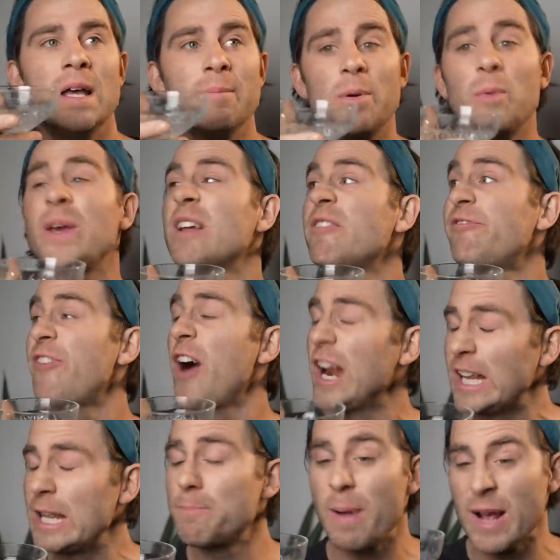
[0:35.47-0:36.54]
but we can
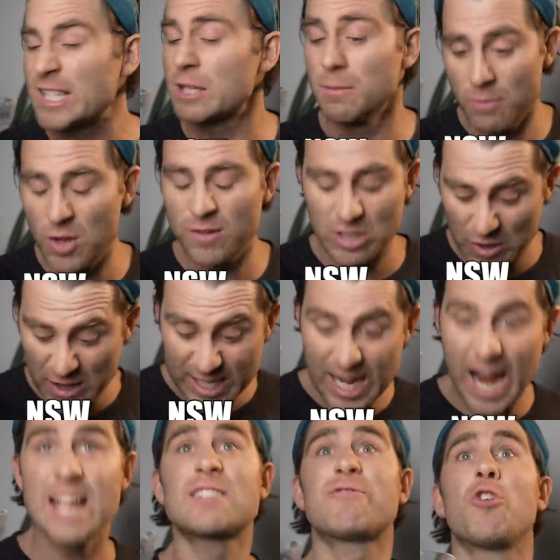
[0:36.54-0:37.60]
finally bust the moves on the
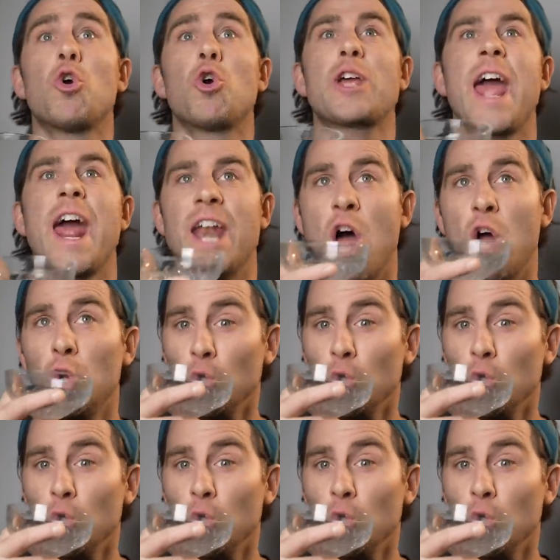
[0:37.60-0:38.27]
dance floor again.